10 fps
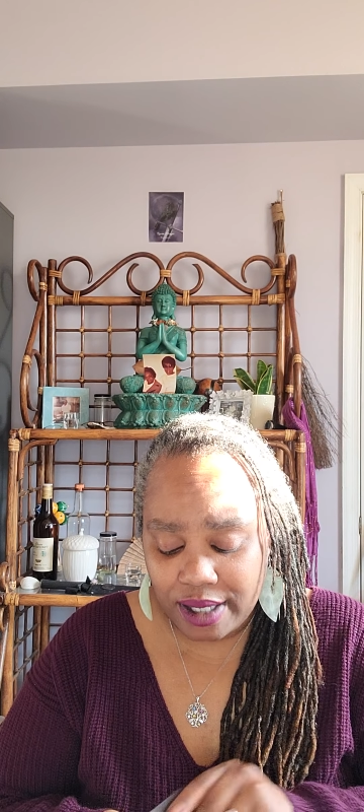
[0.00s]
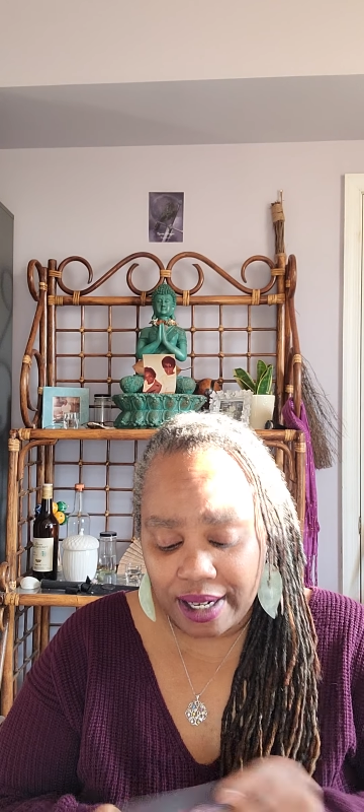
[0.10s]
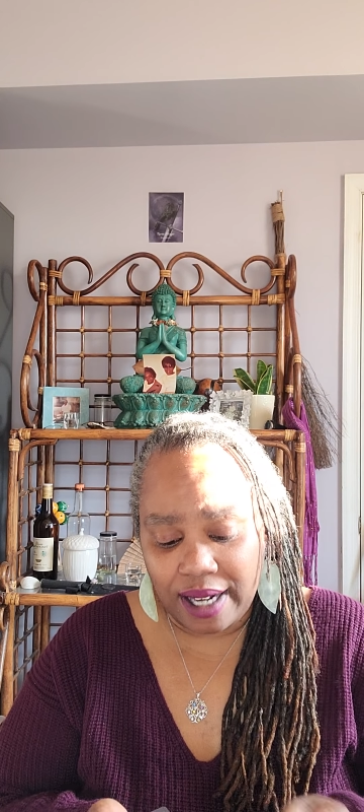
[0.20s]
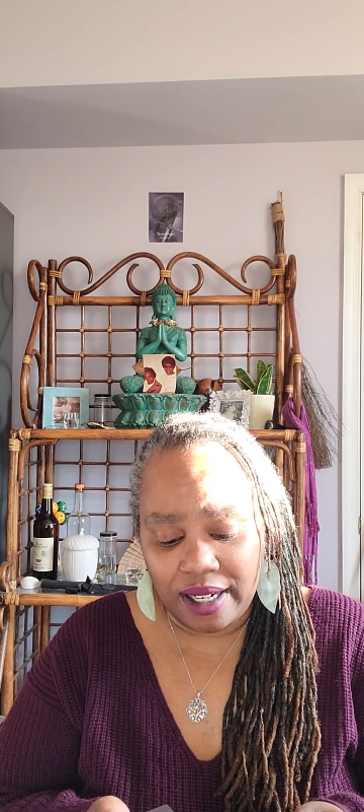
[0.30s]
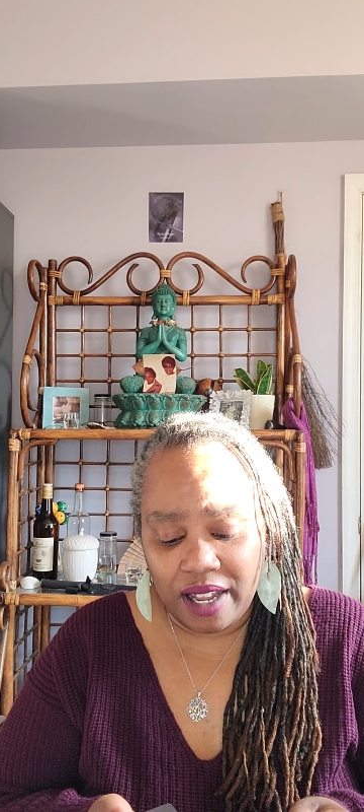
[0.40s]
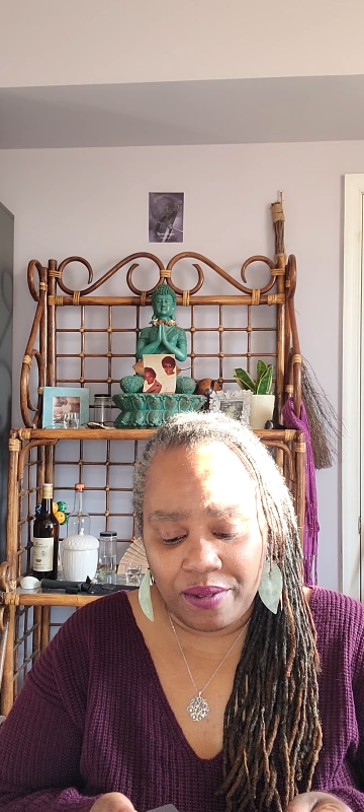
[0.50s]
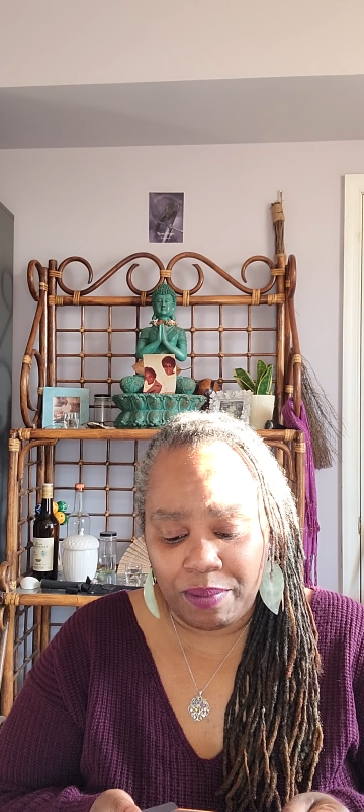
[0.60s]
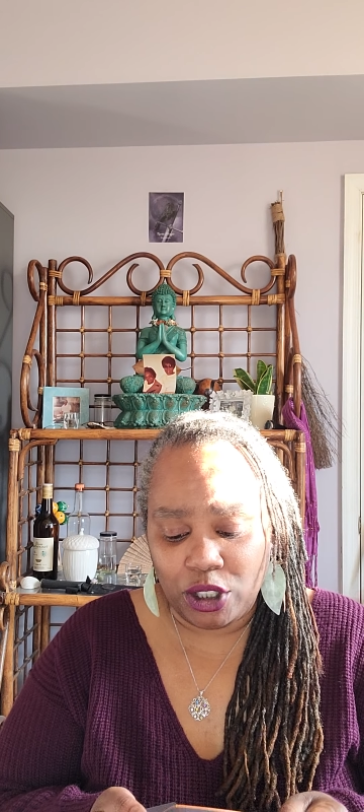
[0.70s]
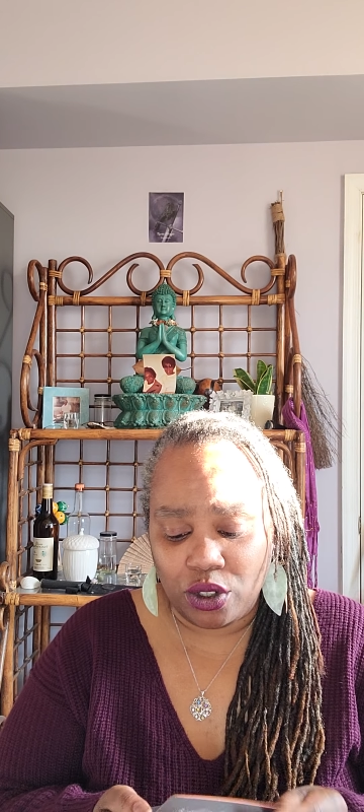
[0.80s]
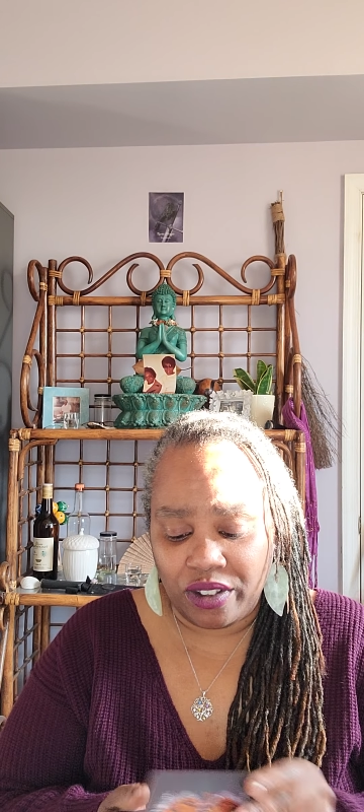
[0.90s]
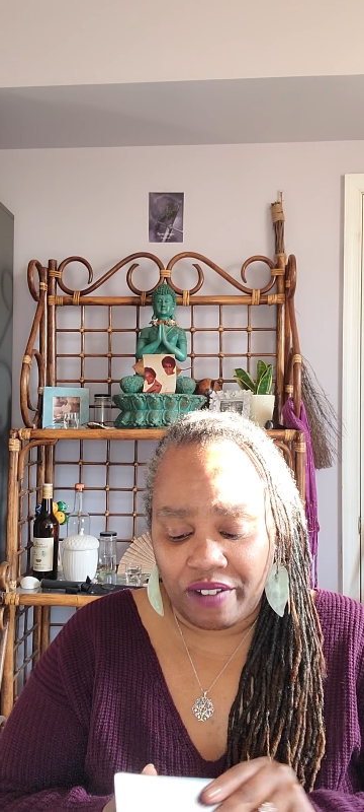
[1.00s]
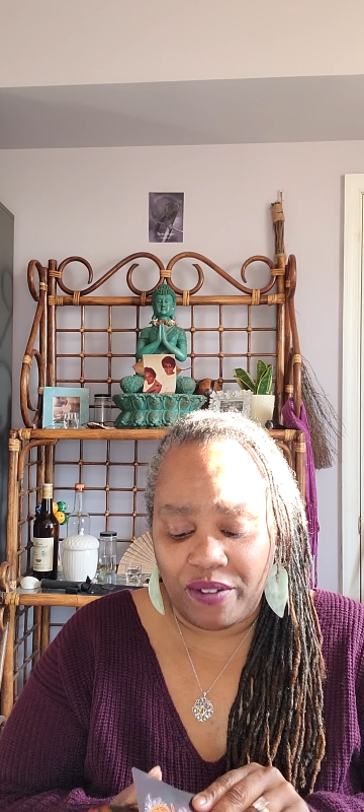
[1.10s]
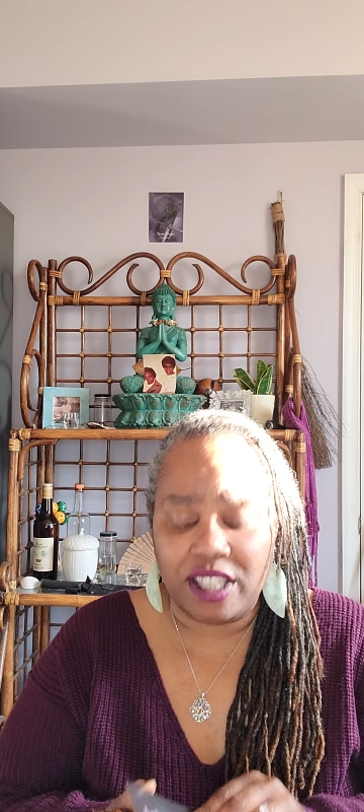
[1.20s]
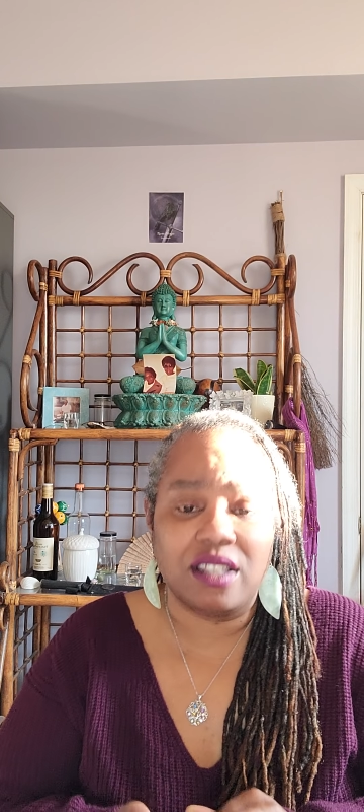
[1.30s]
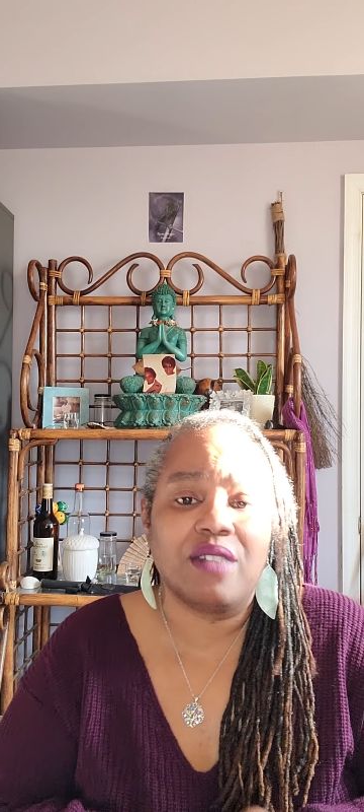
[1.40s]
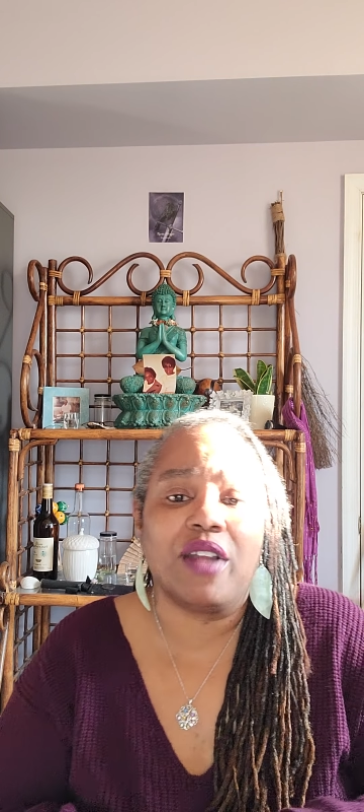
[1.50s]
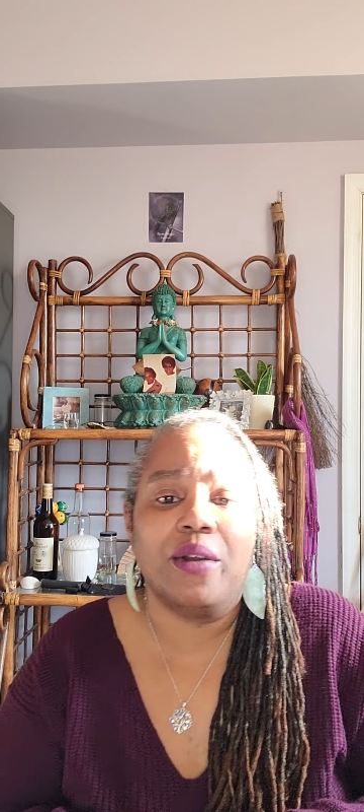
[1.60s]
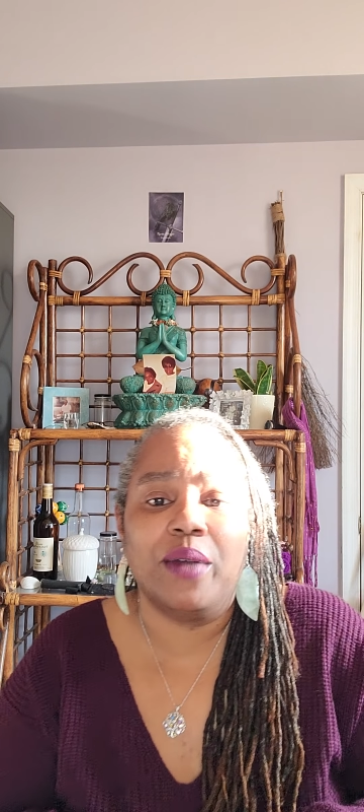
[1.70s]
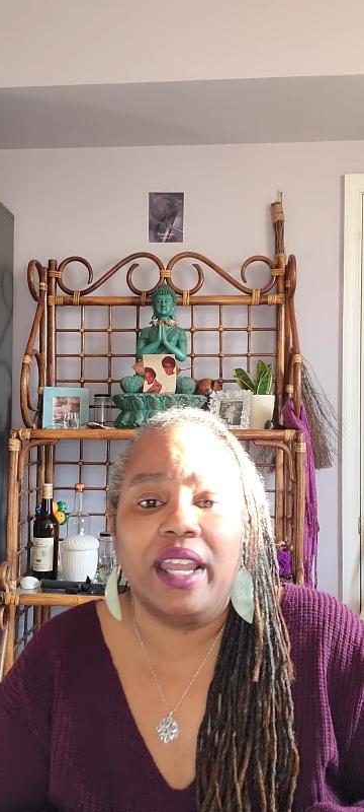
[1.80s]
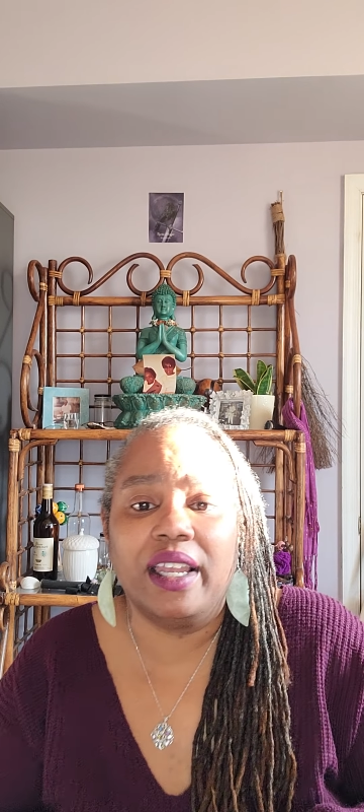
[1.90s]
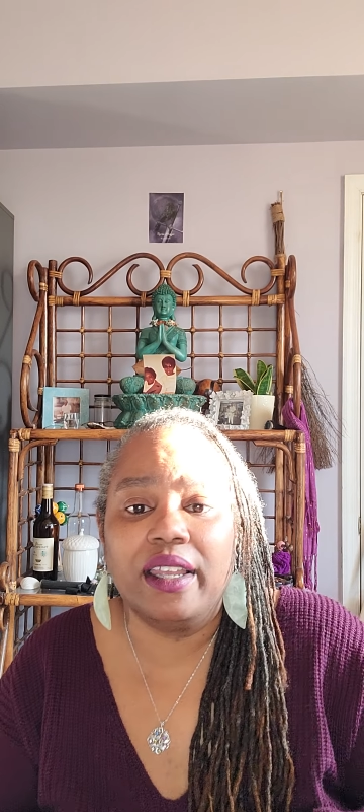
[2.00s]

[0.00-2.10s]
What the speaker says: that I love and make sure they're facing the right way.